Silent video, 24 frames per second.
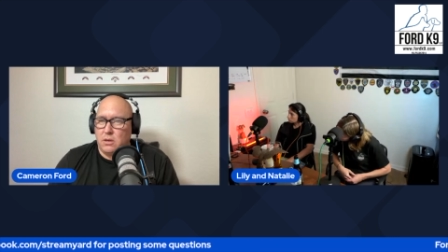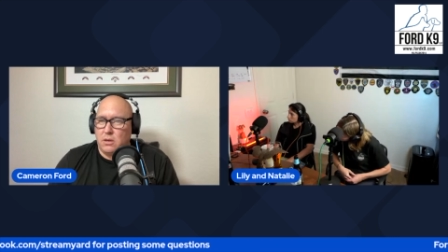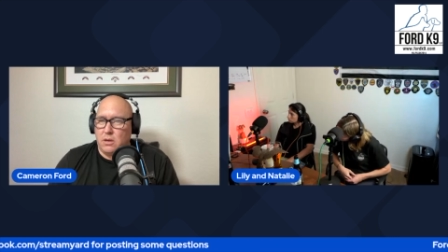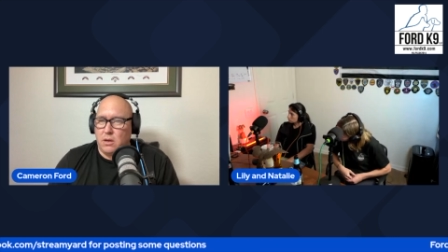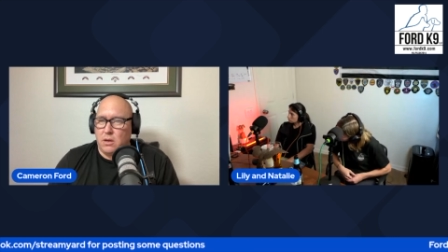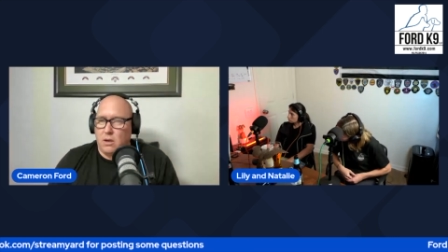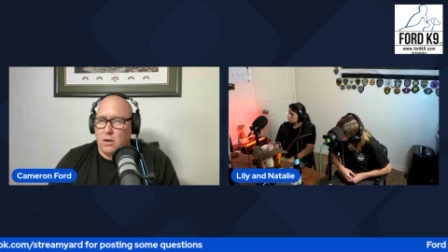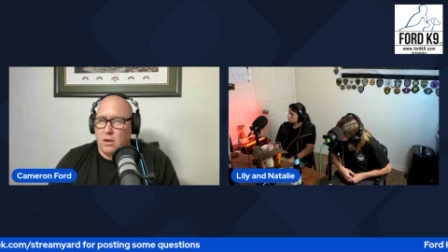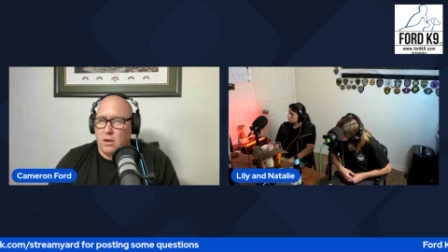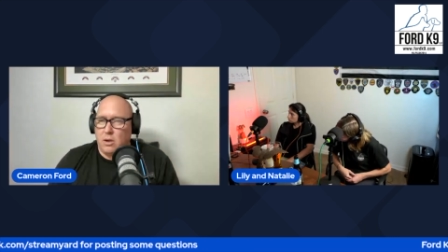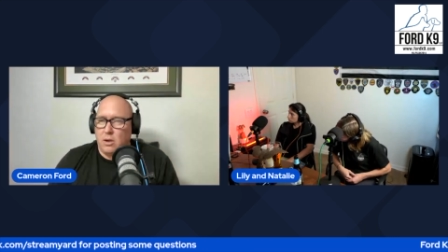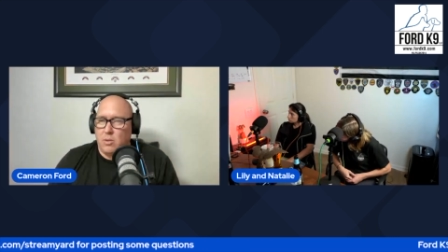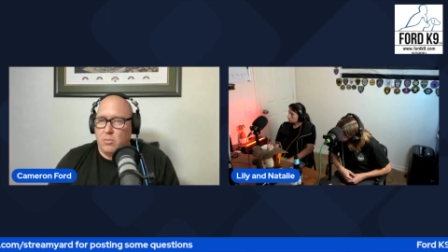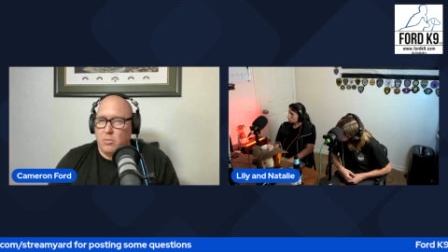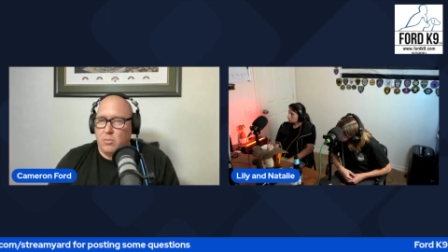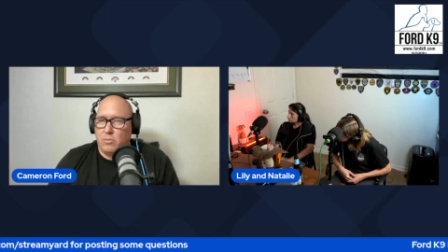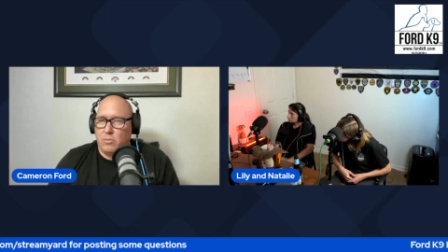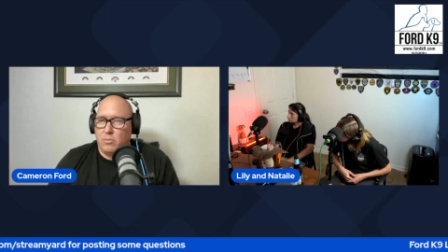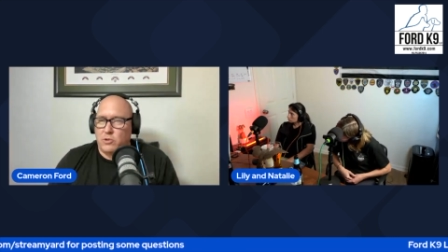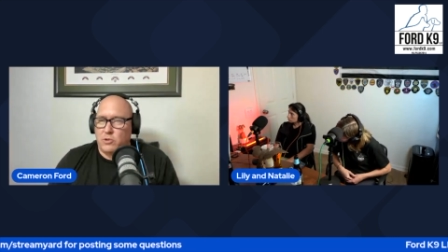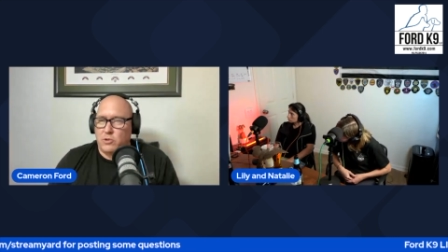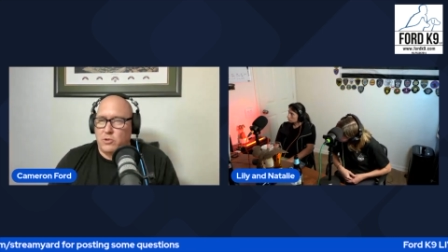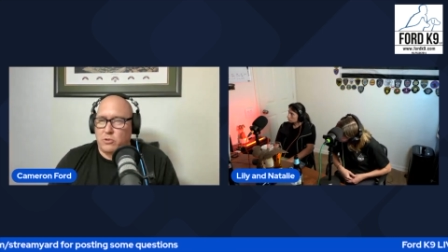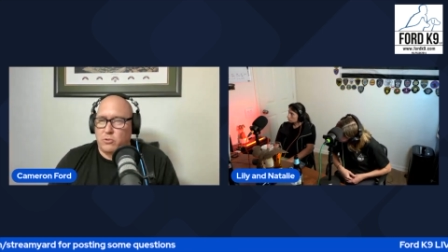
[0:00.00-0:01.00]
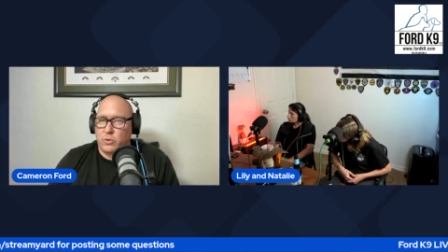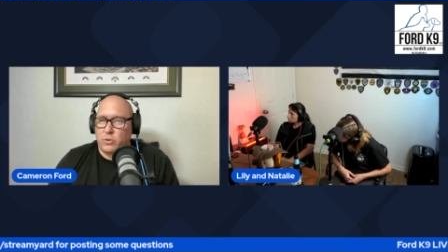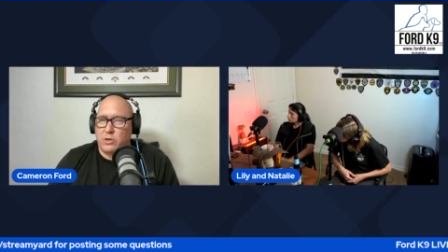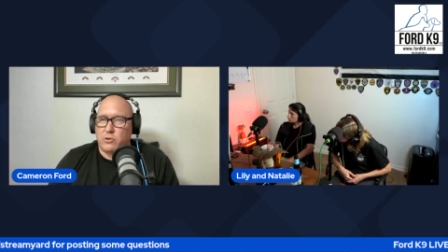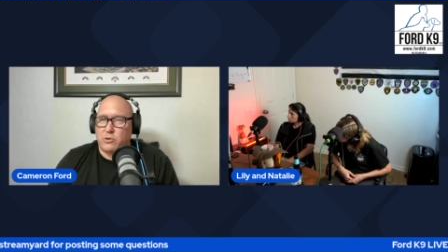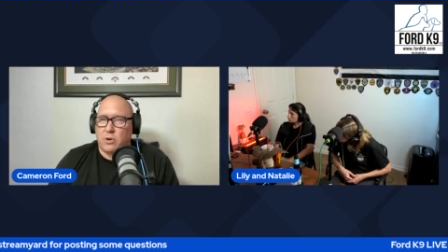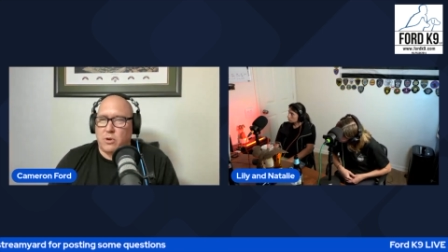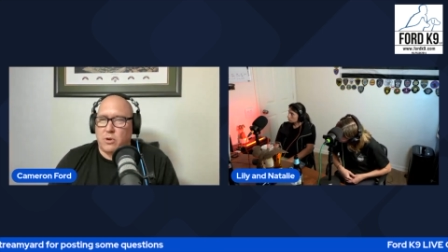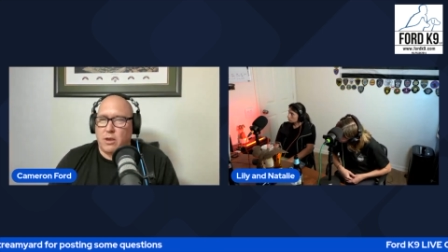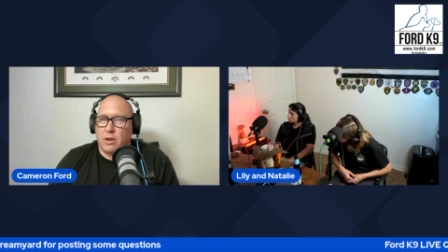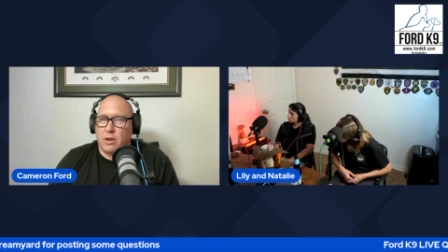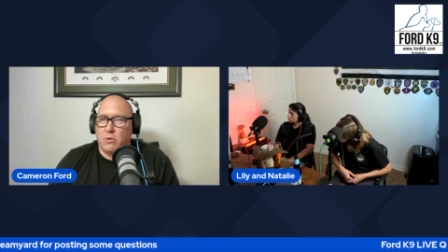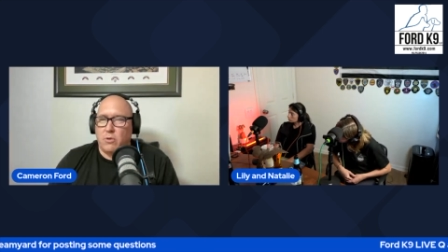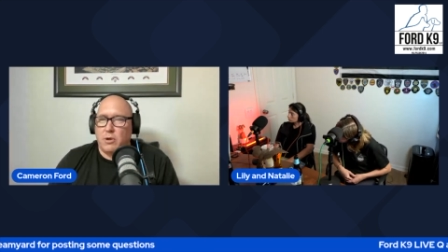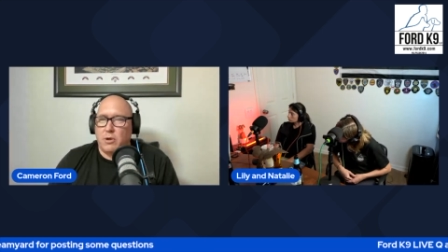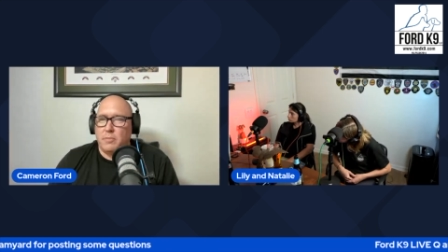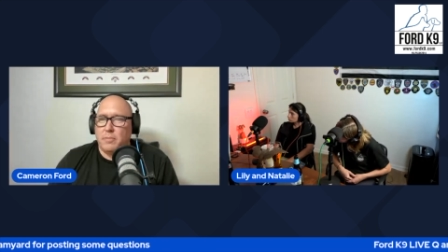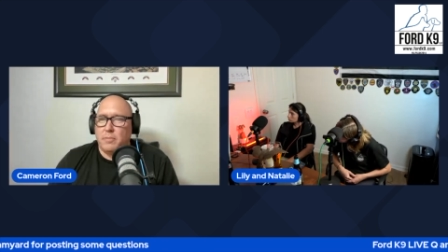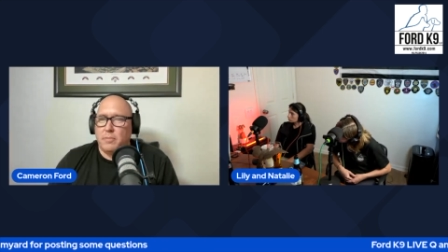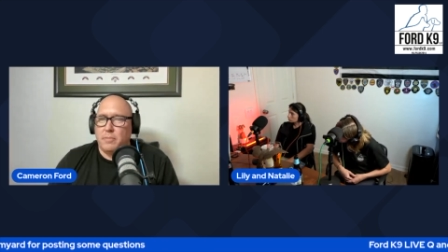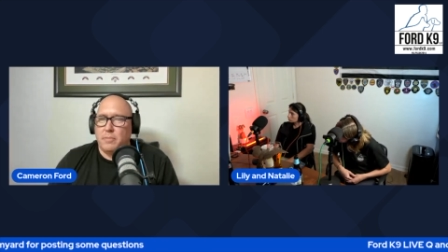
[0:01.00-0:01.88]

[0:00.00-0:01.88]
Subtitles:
3 trial one.